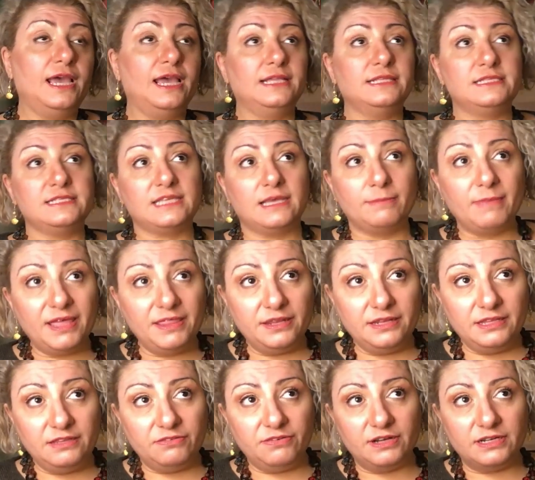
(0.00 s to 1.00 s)
And some other
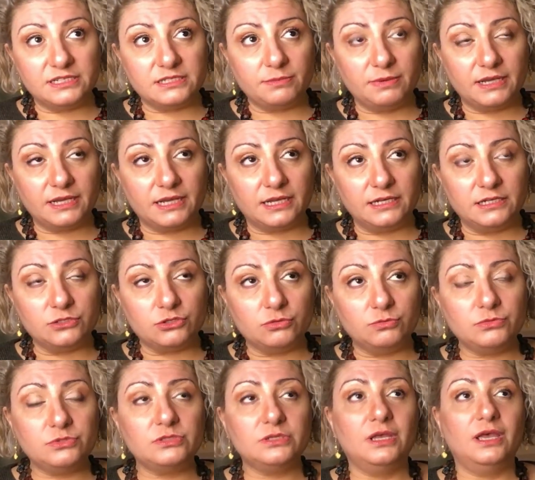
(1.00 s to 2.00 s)
defense
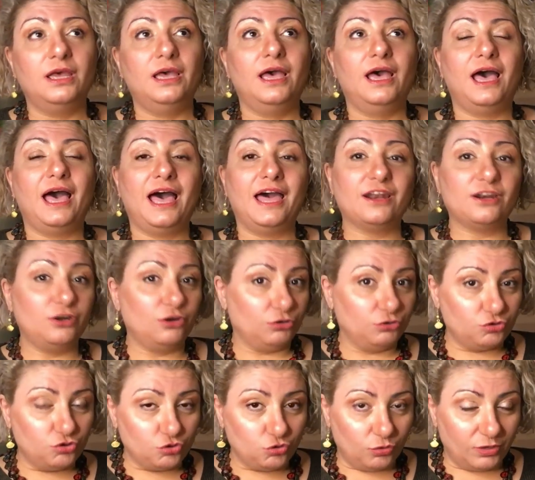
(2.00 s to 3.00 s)
mechanisms are
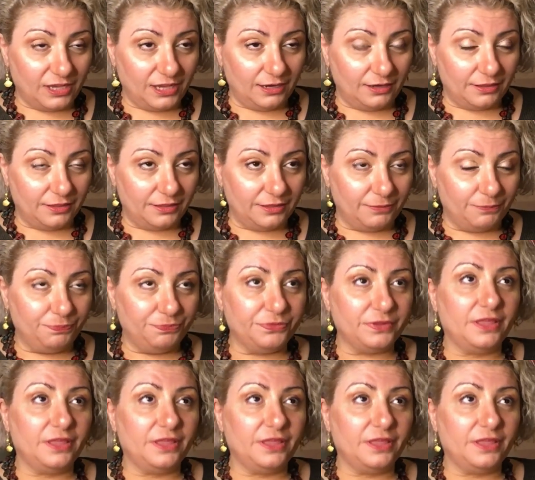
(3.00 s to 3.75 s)
not so healthy.